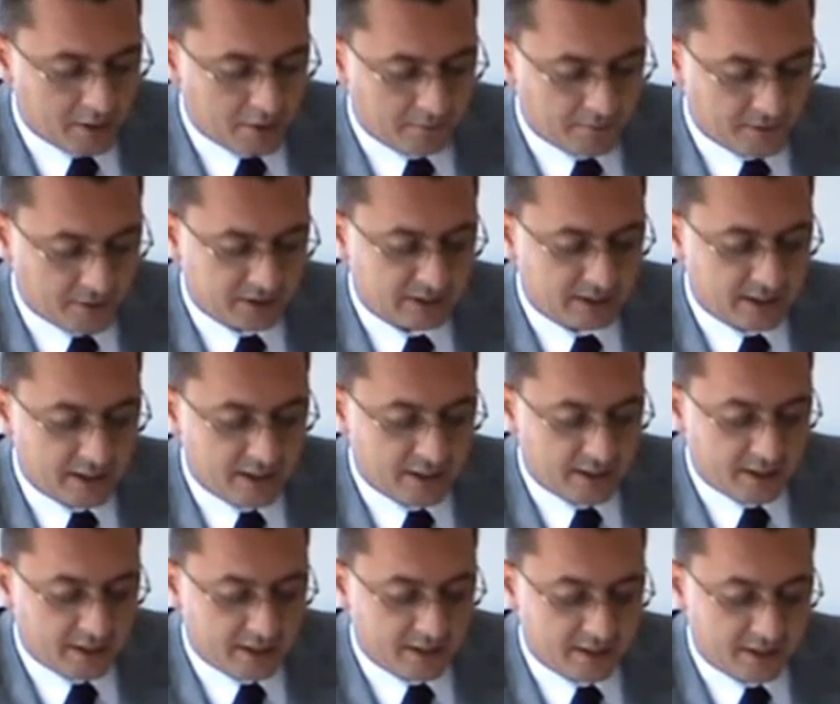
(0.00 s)

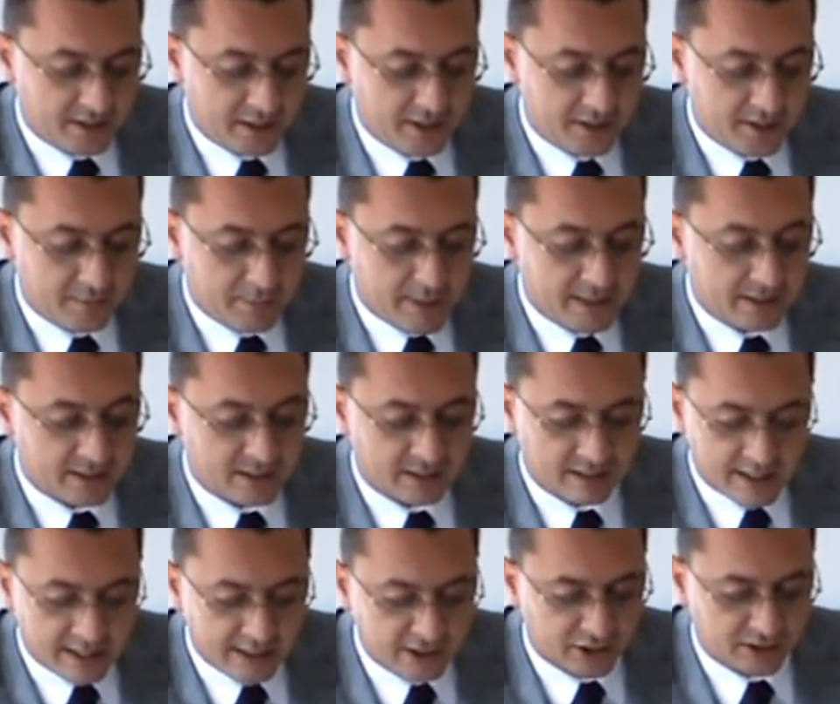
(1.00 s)
Firstly, uh,
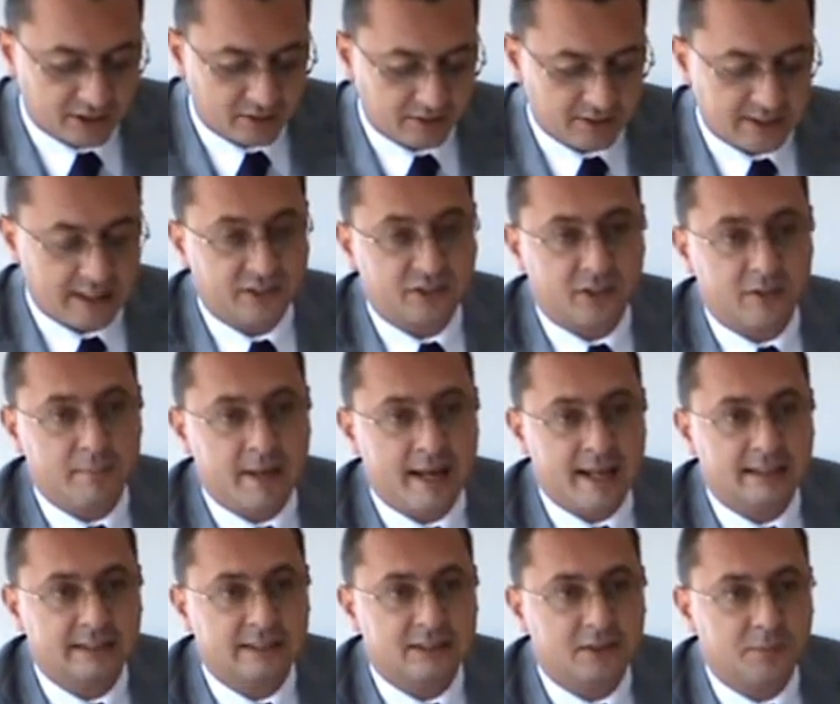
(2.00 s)
independent national central
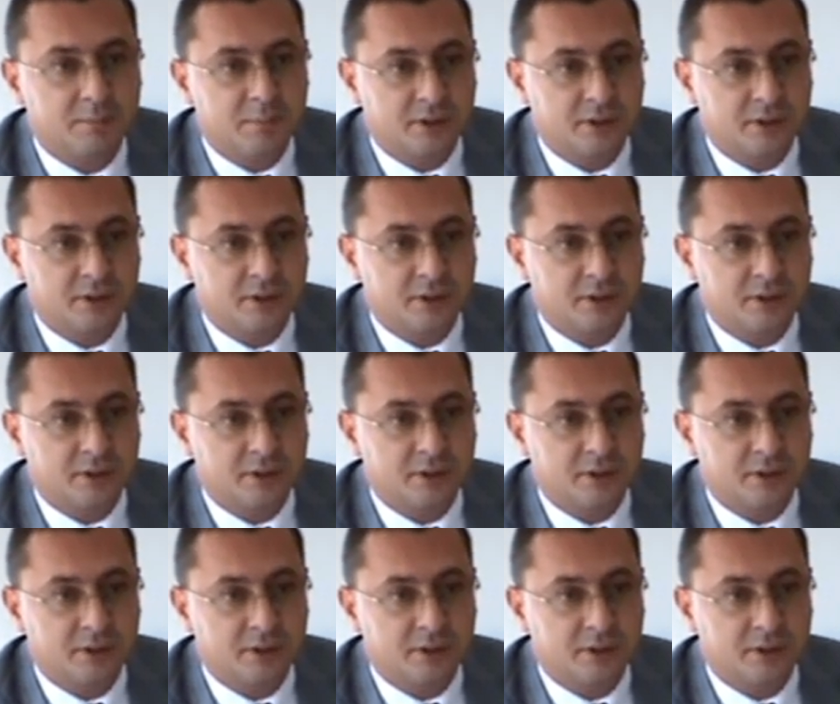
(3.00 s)
banks